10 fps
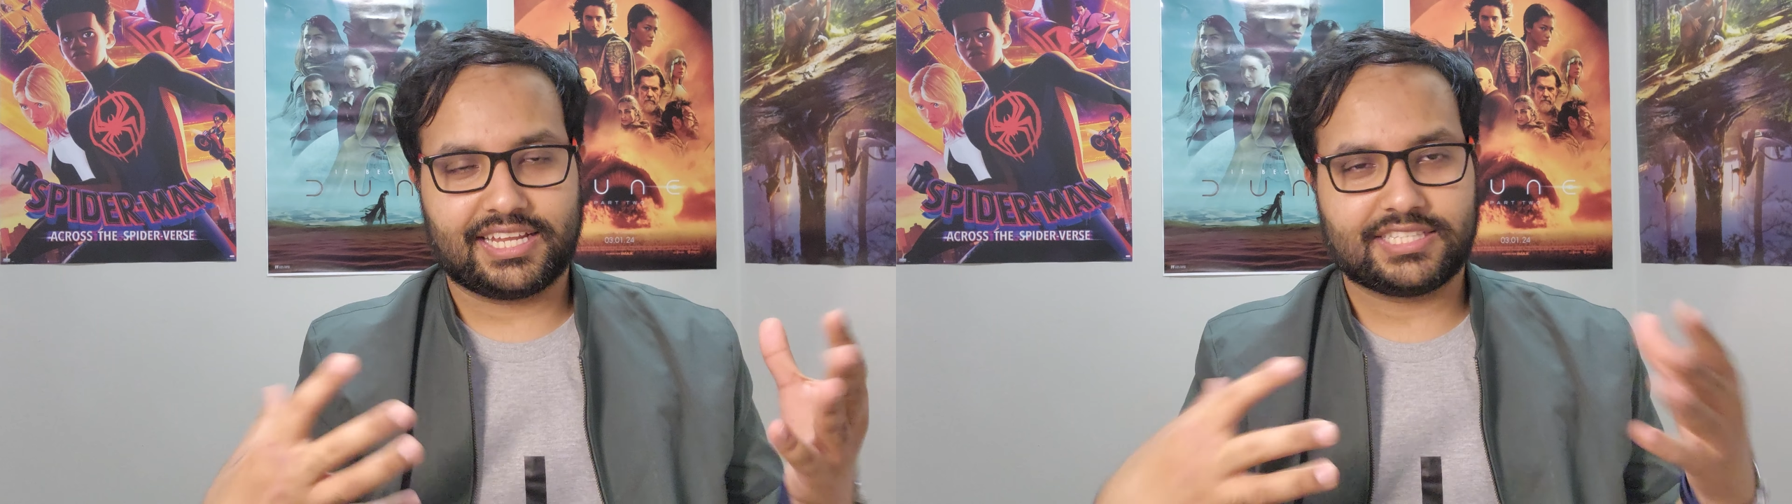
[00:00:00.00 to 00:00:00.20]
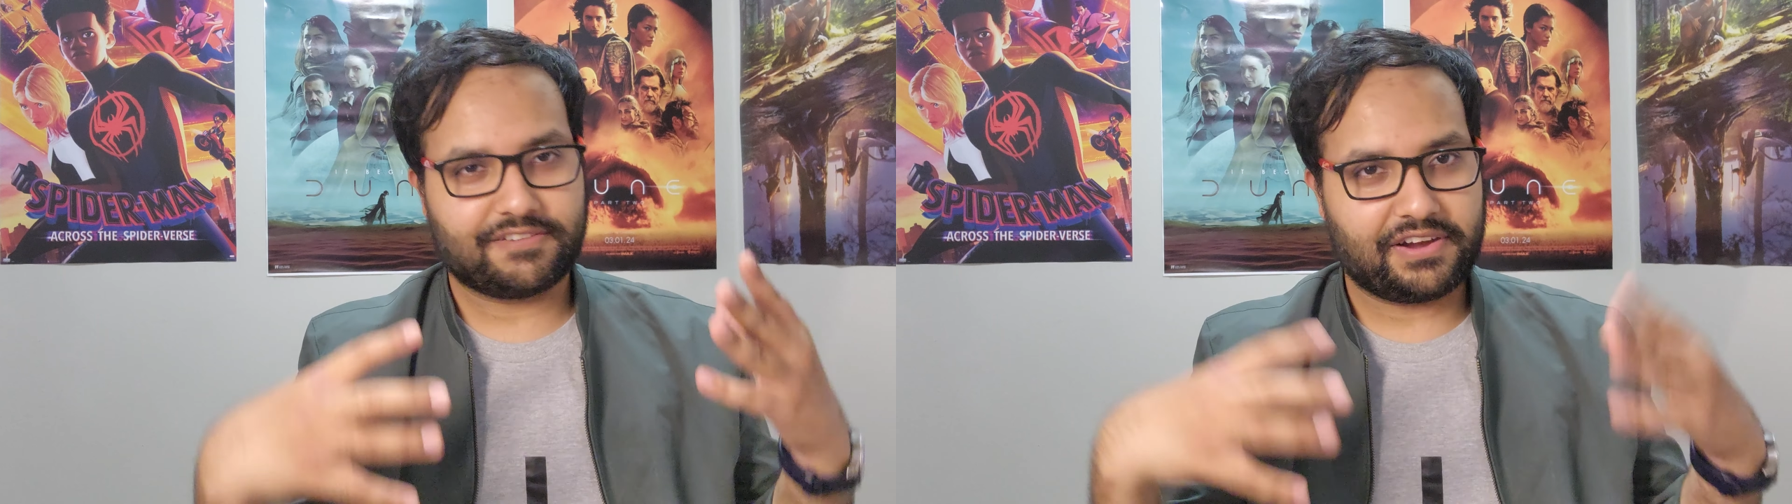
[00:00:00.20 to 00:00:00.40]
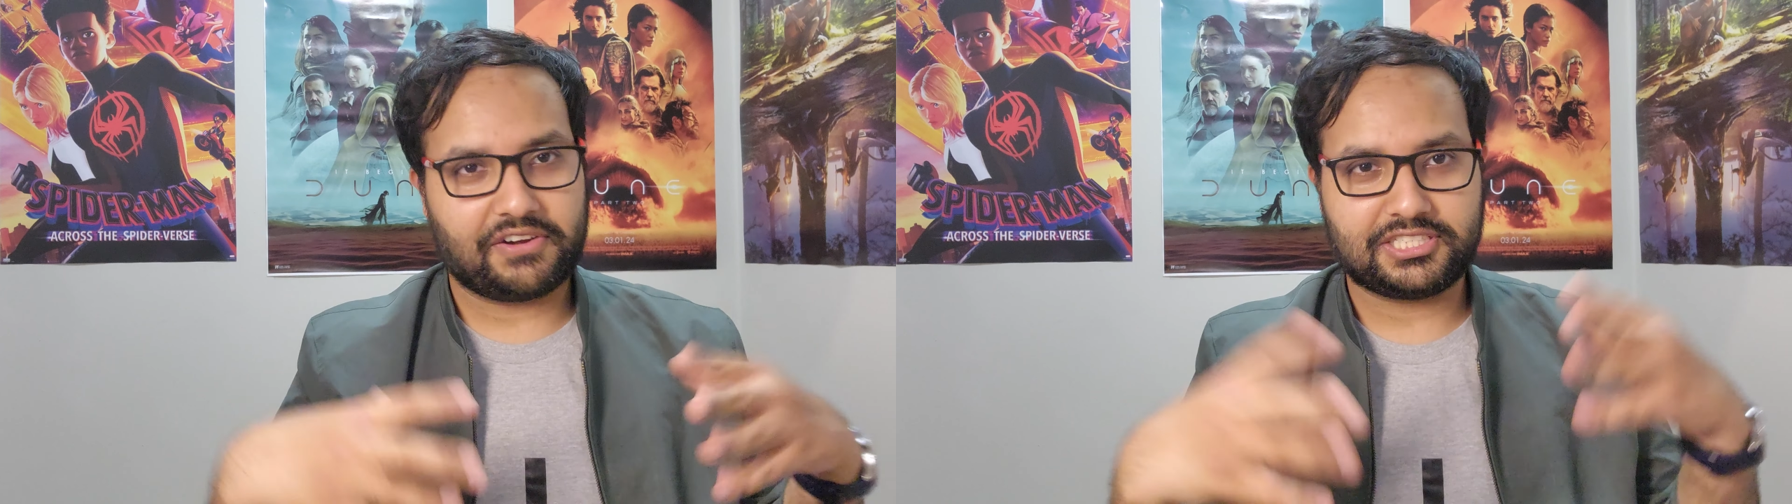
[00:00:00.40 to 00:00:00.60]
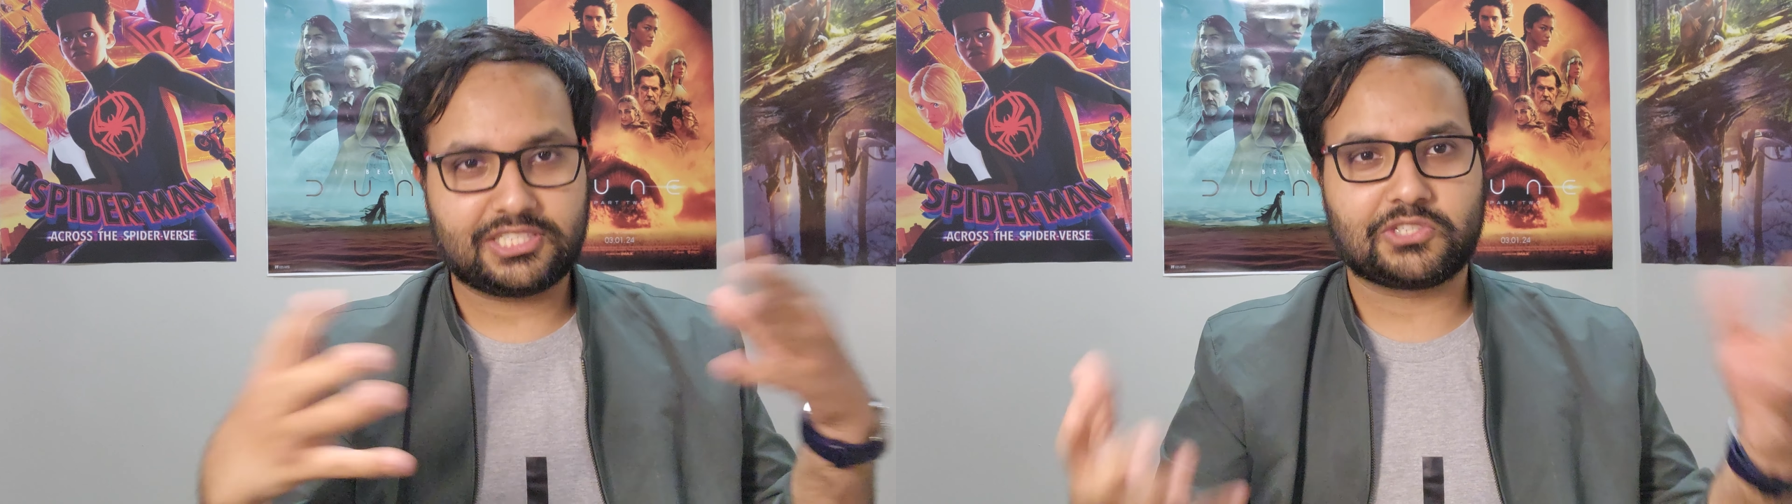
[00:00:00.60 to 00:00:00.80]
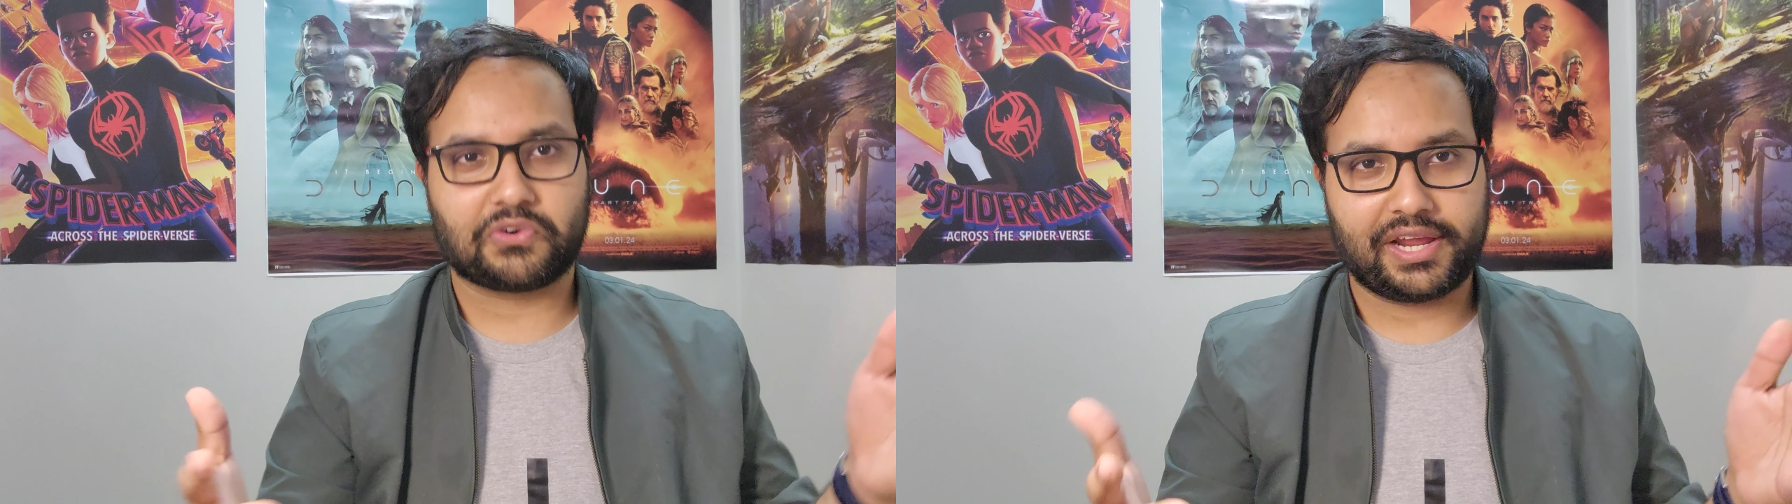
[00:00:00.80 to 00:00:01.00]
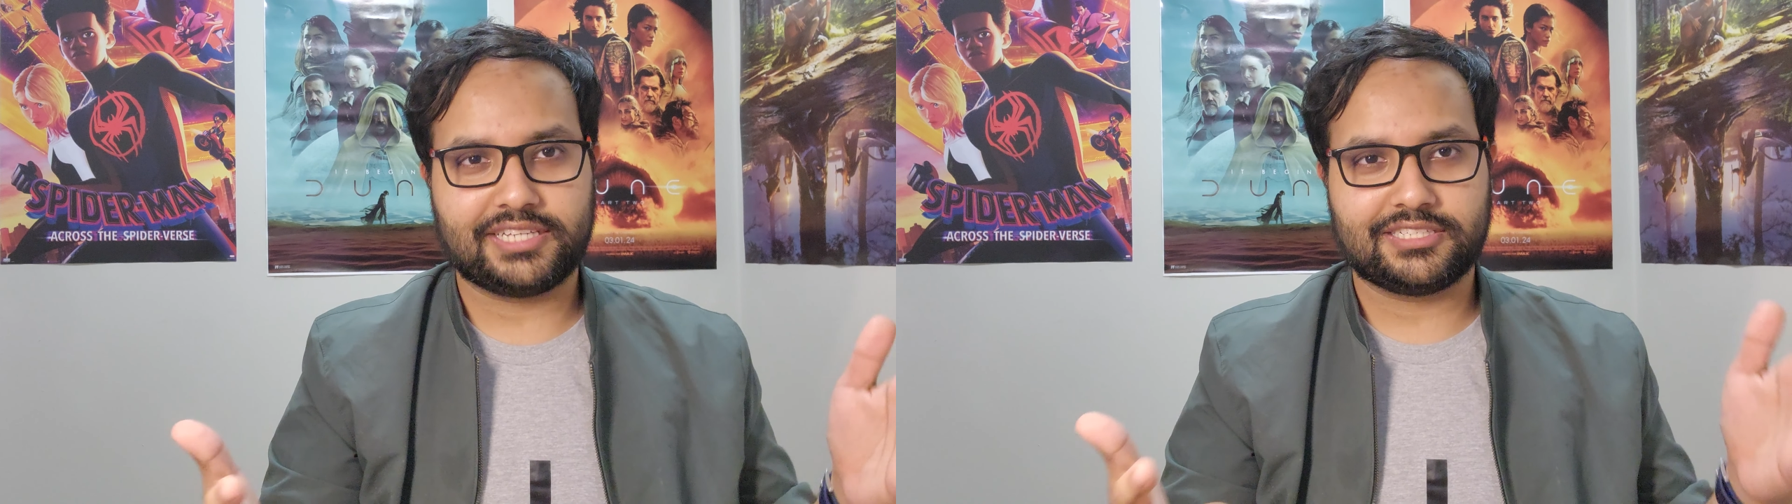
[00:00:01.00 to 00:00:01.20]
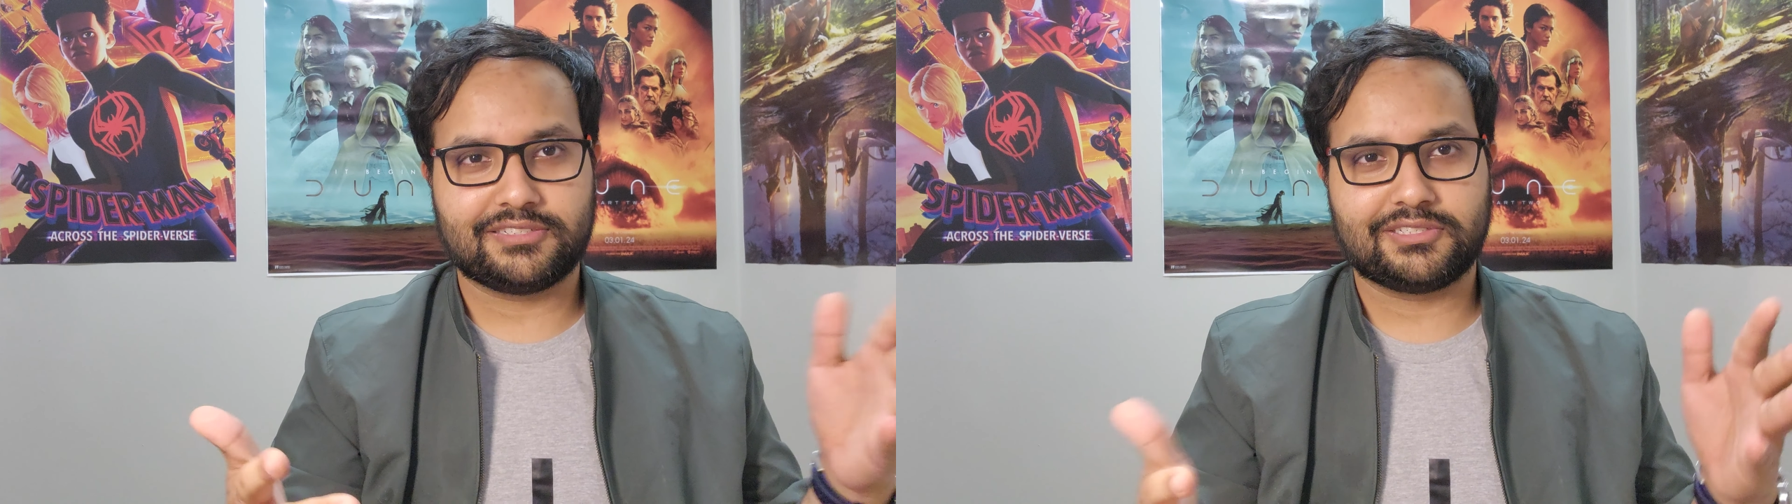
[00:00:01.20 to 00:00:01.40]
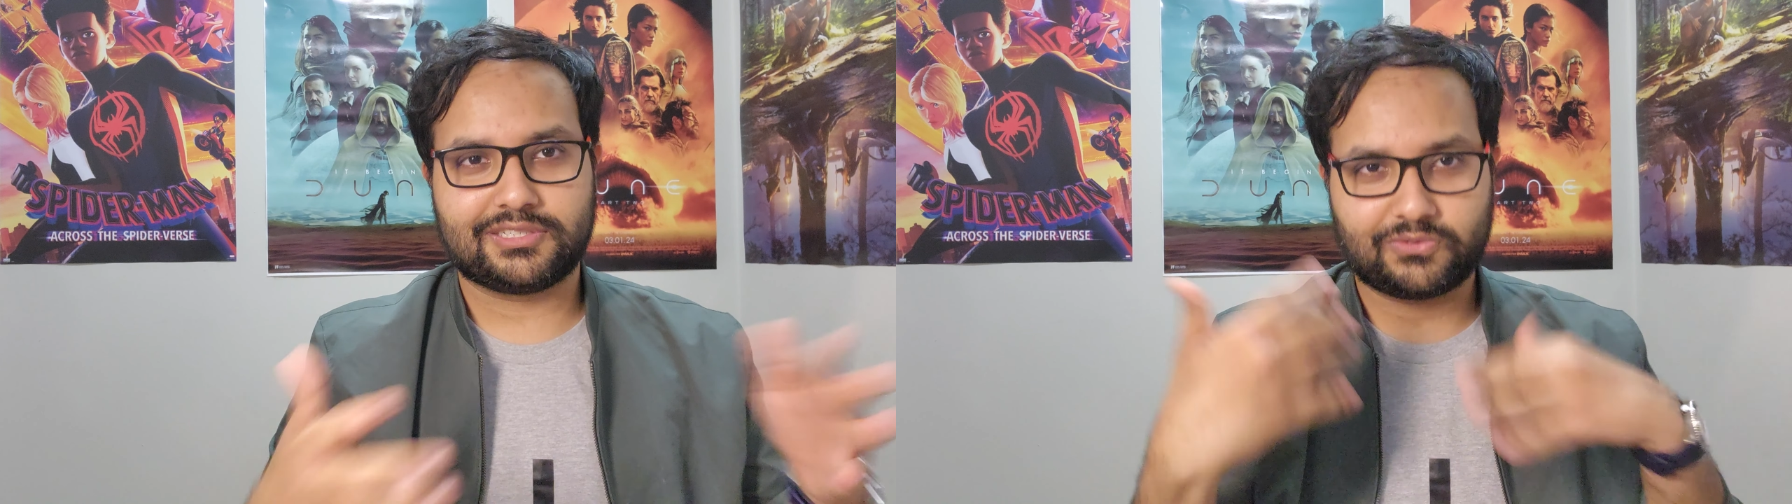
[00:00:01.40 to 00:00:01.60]
it's a very
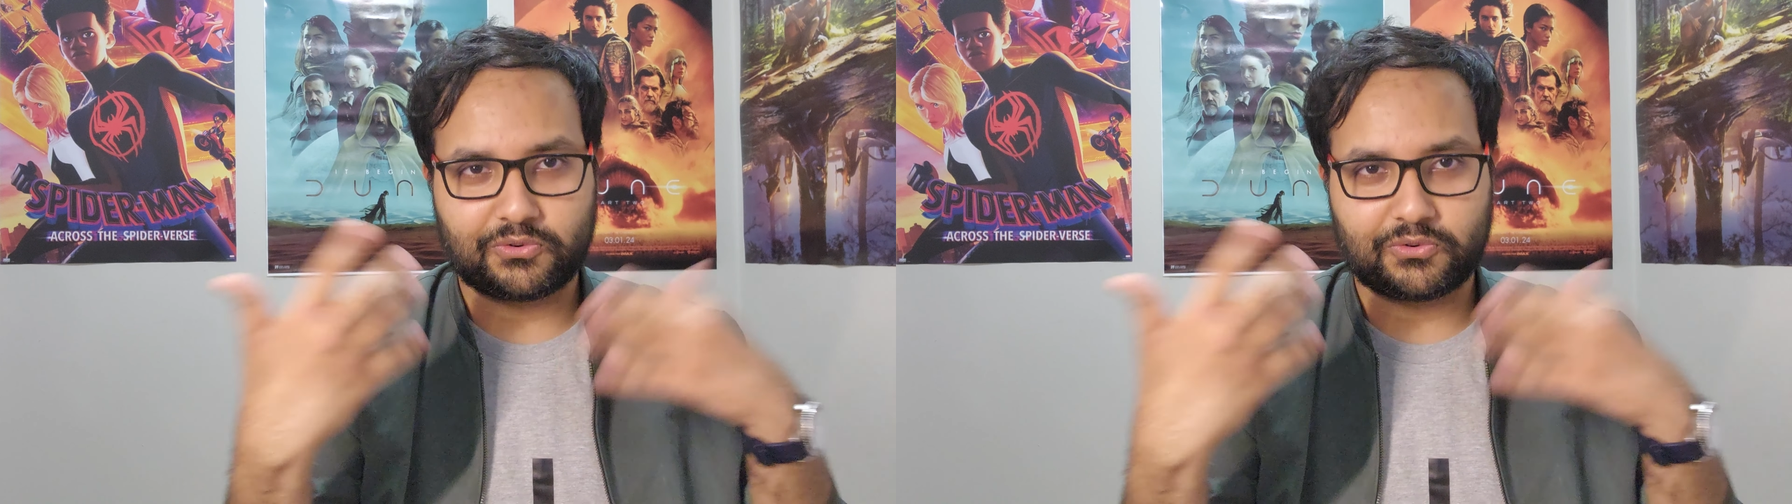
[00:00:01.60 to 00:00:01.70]
strange